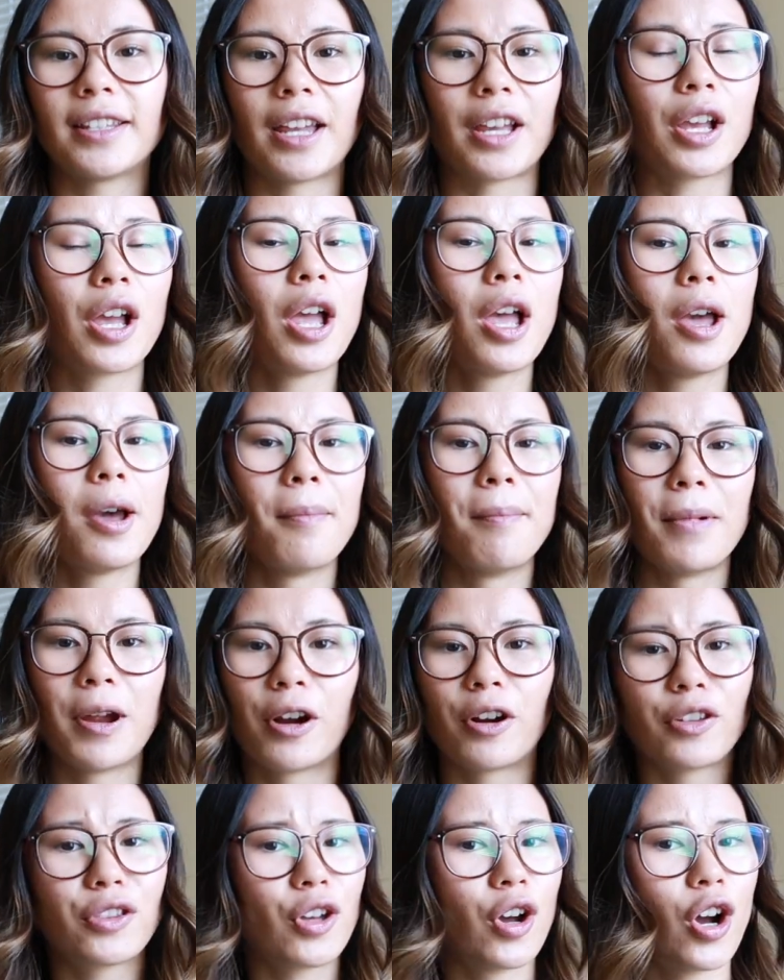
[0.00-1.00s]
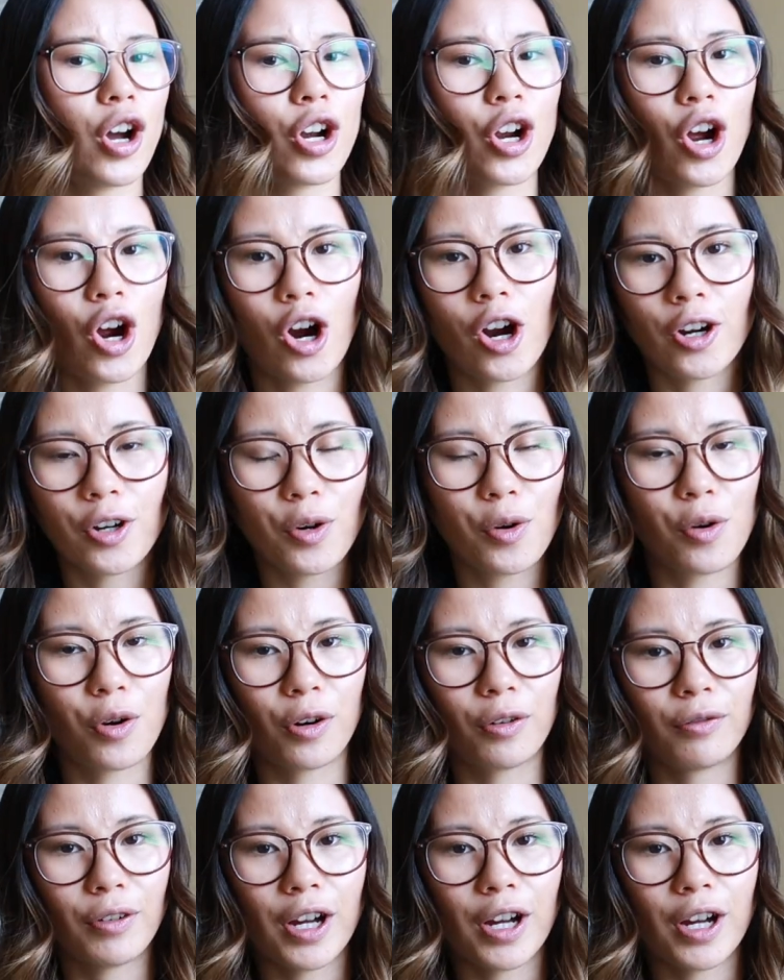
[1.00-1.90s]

like marathon, hardcore